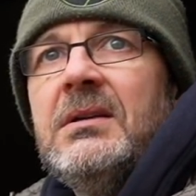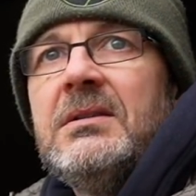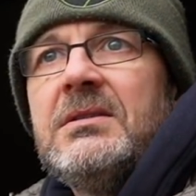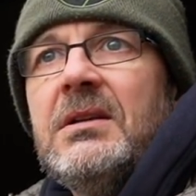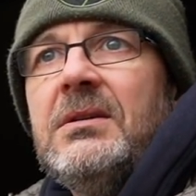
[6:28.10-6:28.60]

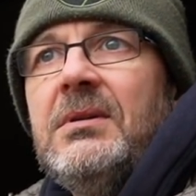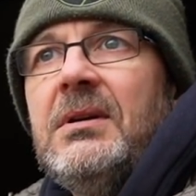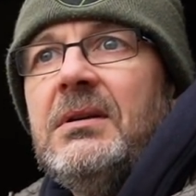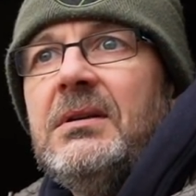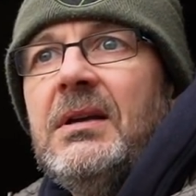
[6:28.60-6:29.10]

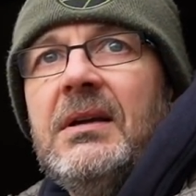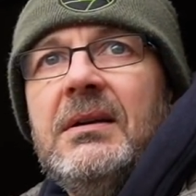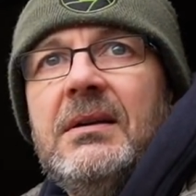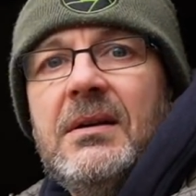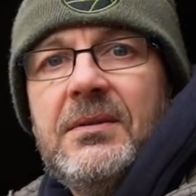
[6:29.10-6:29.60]
So yeah,
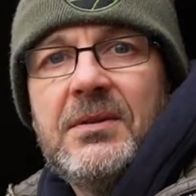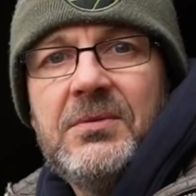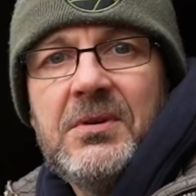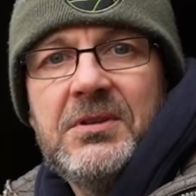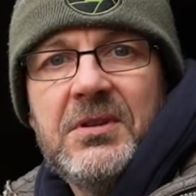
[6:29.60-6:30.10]
I think
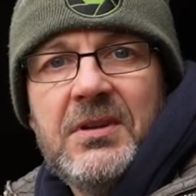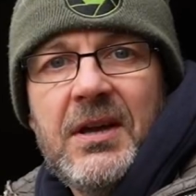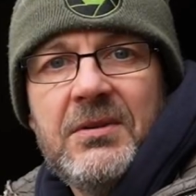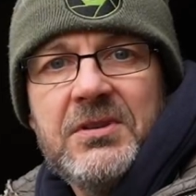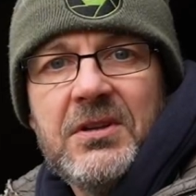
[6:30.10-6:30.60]
what I'm going to do
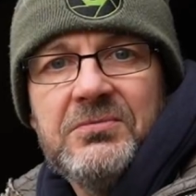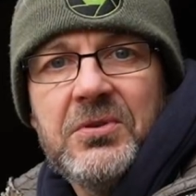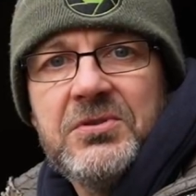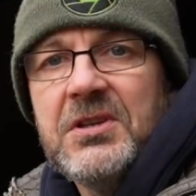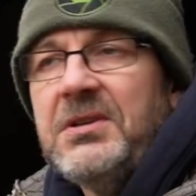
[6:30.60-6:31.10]
now is get the
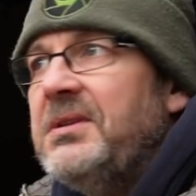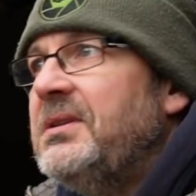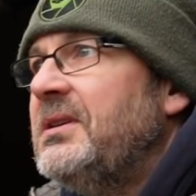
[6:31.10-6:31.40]
rods in,